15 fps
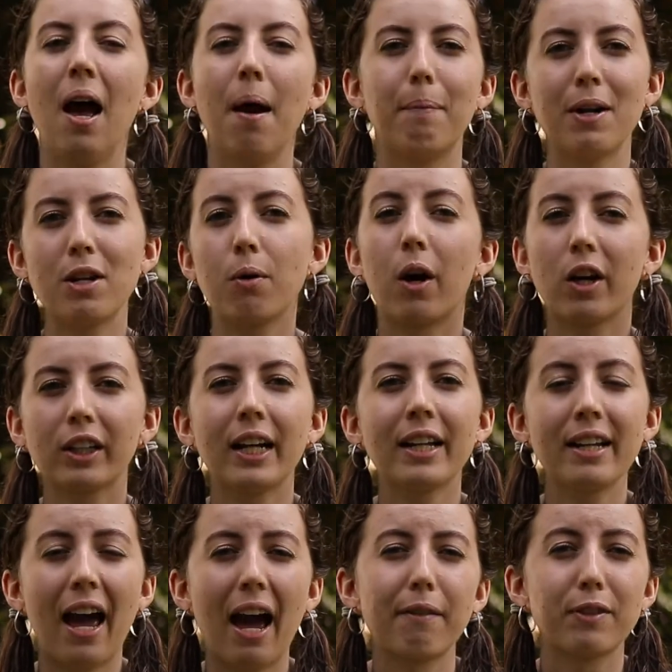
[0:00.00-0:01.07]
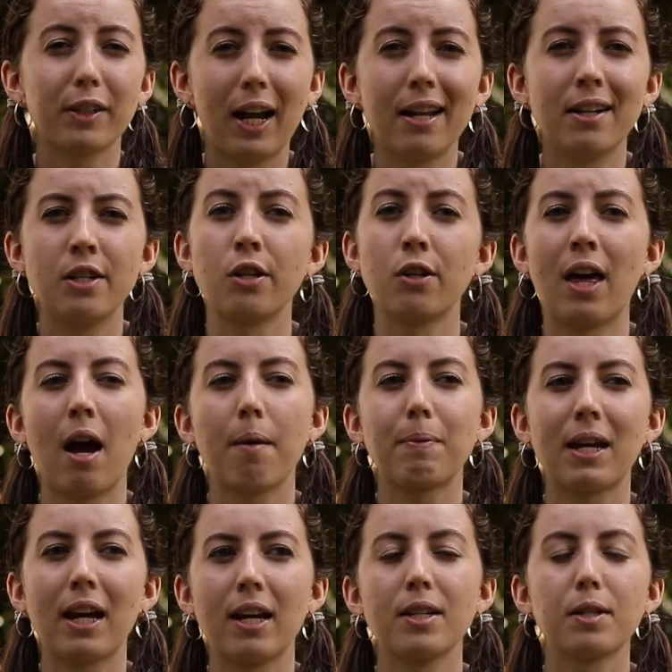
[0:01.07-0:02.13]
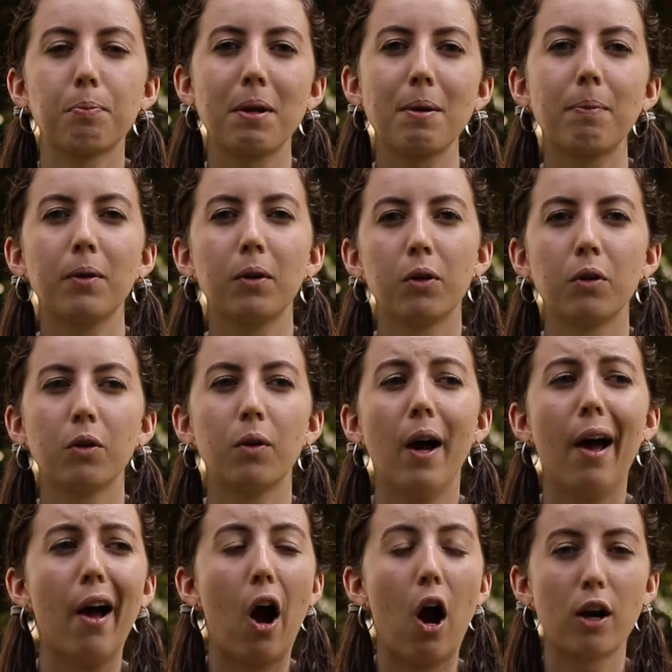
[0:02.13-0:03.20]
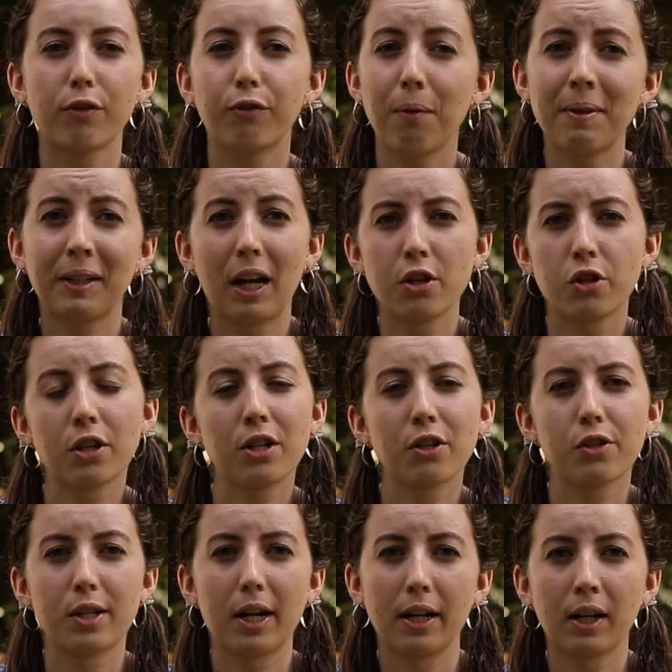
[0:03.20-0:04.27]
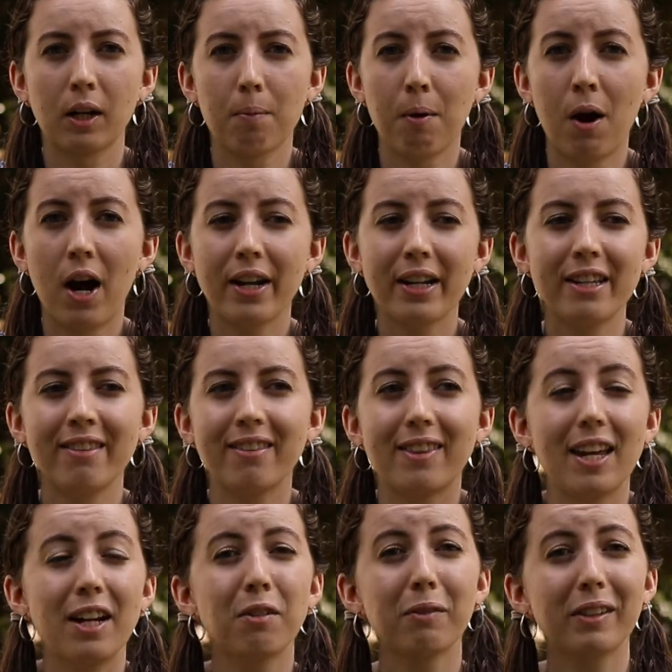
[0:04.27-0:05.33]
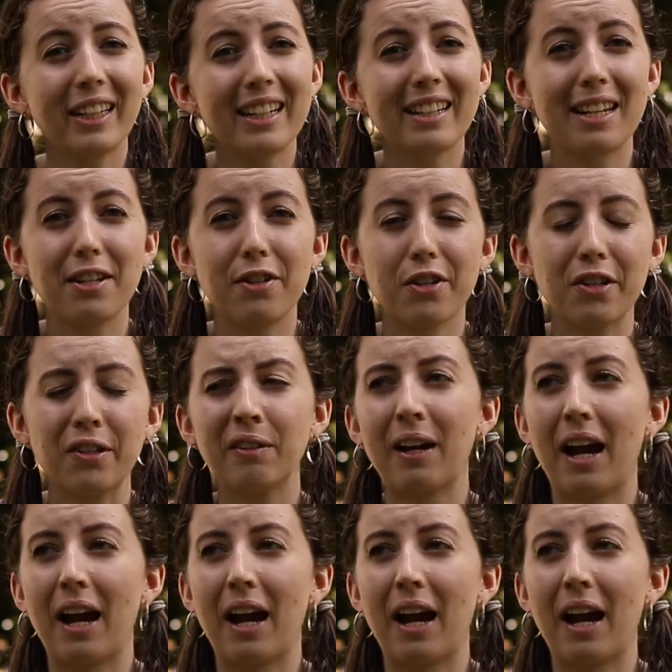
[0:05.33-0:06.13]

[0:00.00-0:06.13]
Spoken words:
But you are going to have to kind of do that because people who are from the country you're studying abroad in, they don't really need you.